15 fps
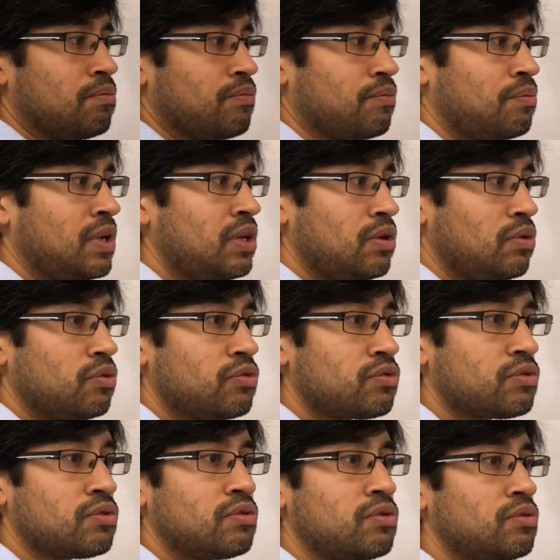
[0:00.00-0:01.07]
be used
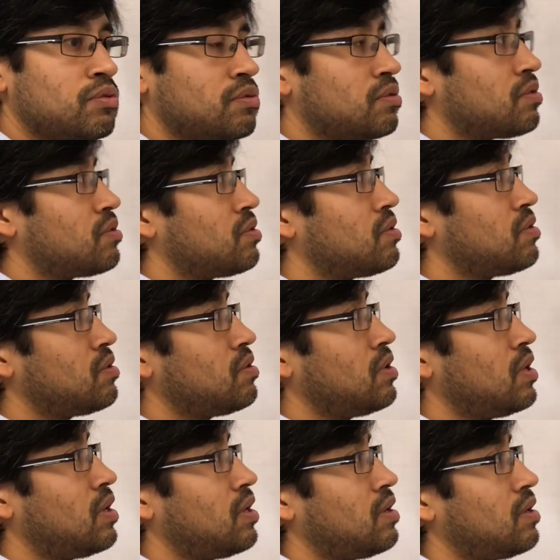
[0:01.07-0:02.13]
to
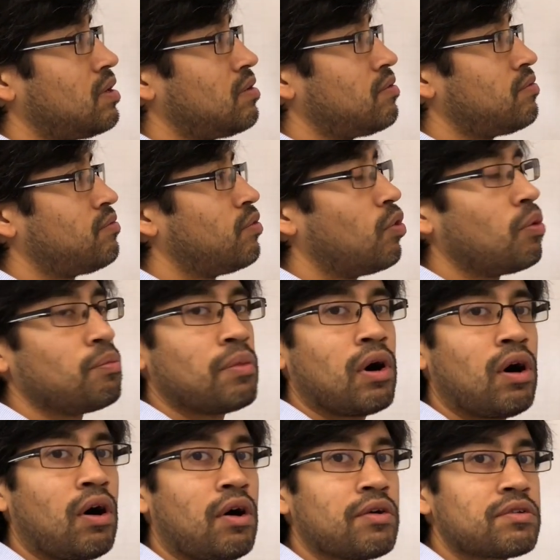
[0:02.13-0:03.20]
form
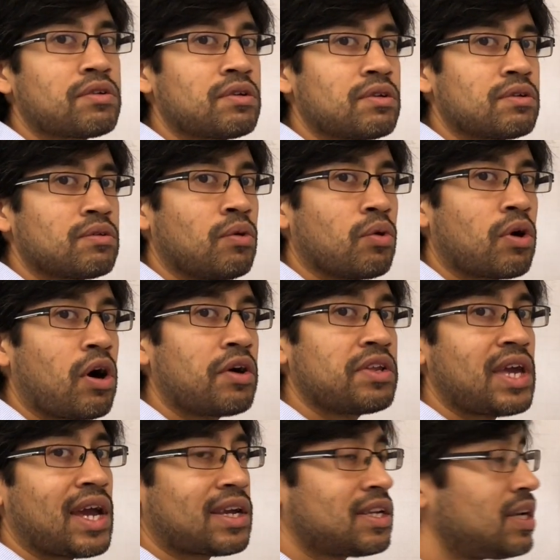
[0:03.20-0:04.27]
heart or
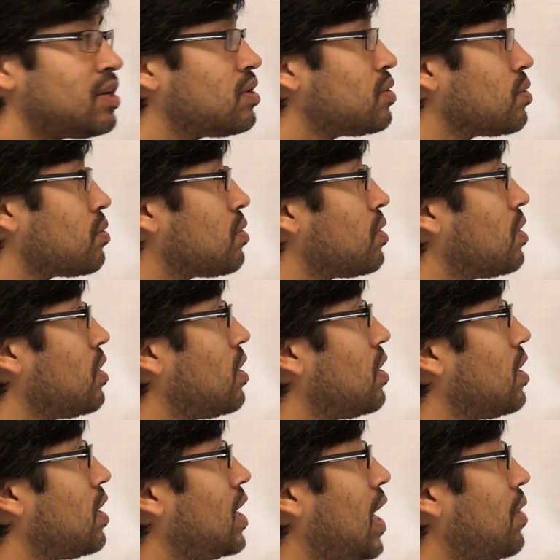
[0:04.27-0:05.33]
cardiac tissue.
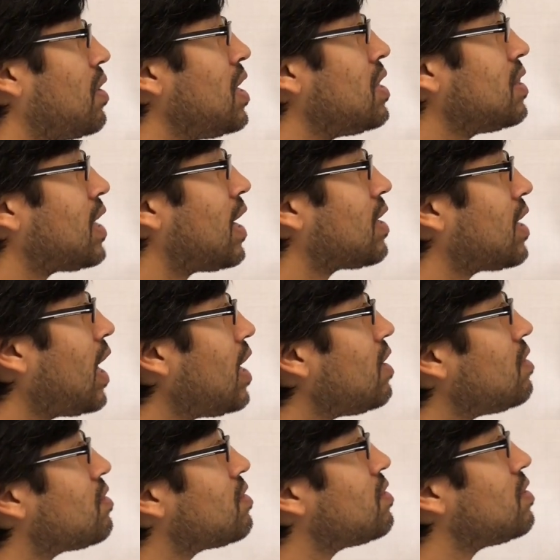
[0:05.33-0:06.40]
Now, in that case,